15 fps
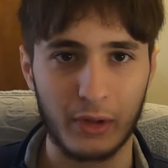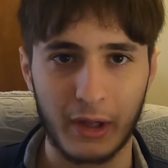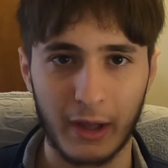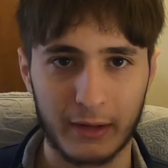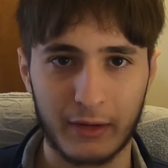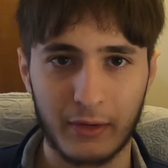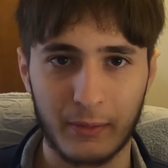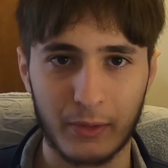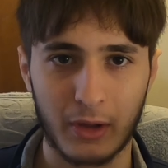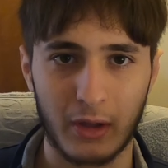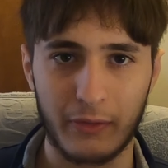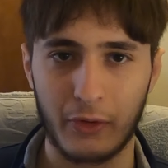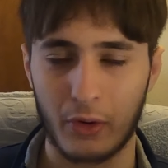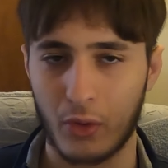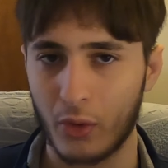will get. Okay,
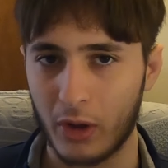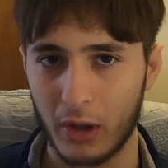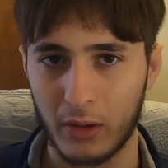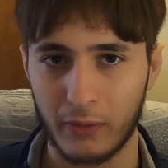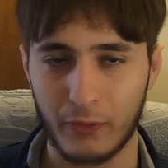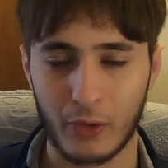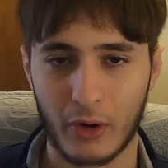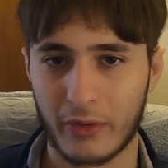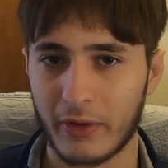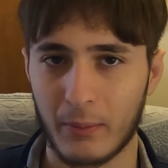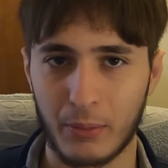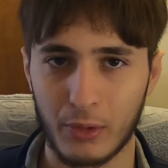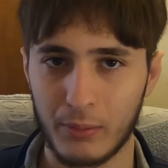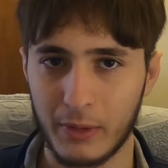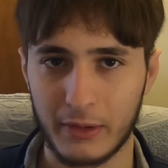if you're cooking, for
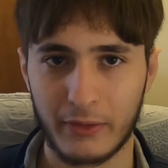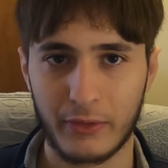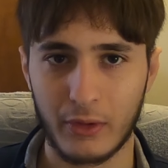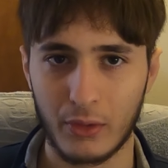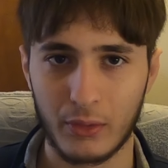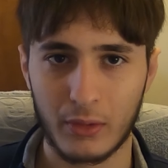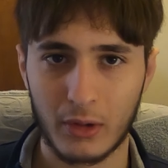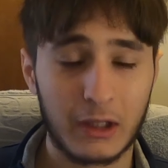example, meat stew.